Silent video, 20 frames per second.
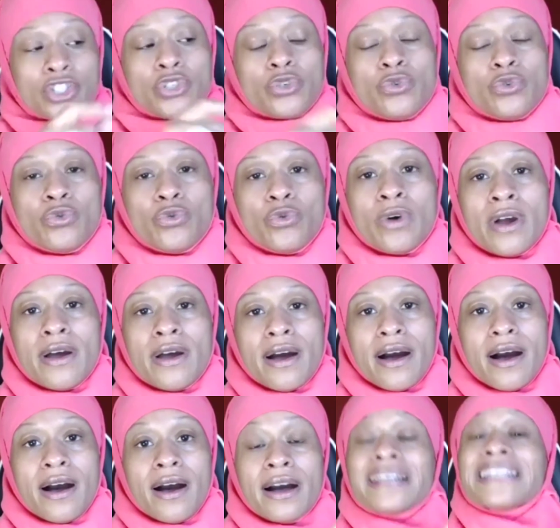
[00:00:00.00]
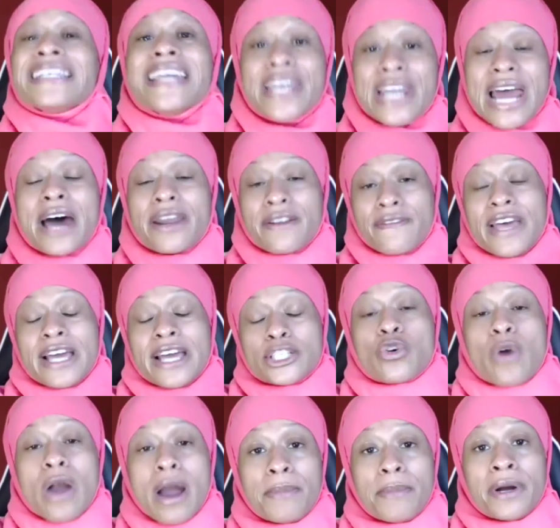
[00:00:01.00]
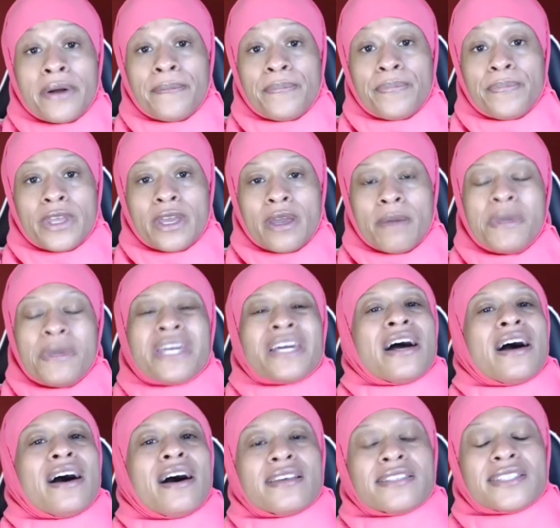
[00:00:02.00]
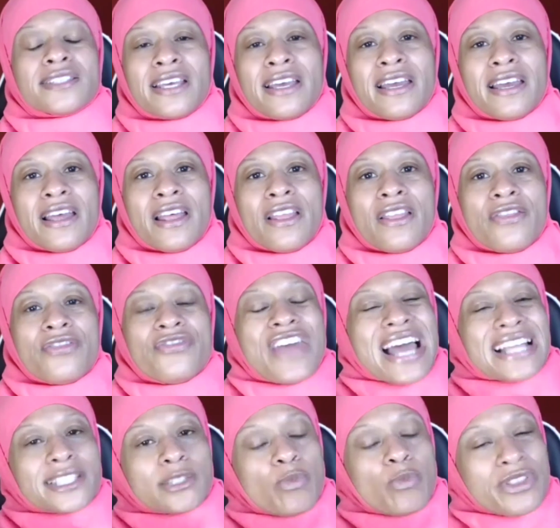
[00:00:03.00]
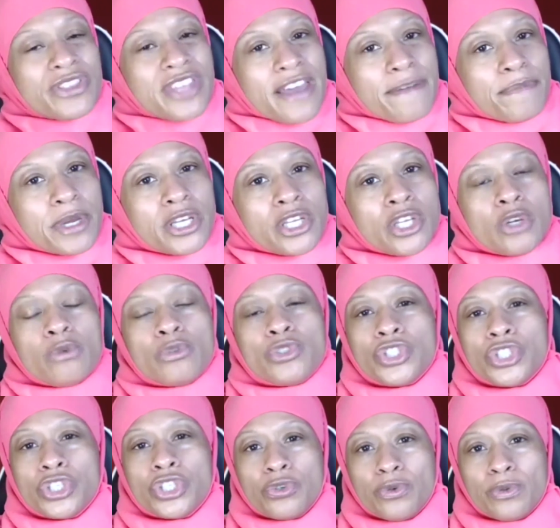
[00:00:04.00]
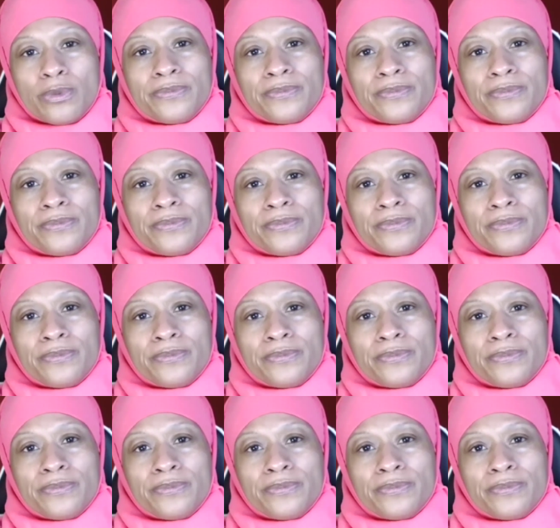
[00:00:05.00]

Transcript: to uh, get out of that trauma because that's what they've been used to.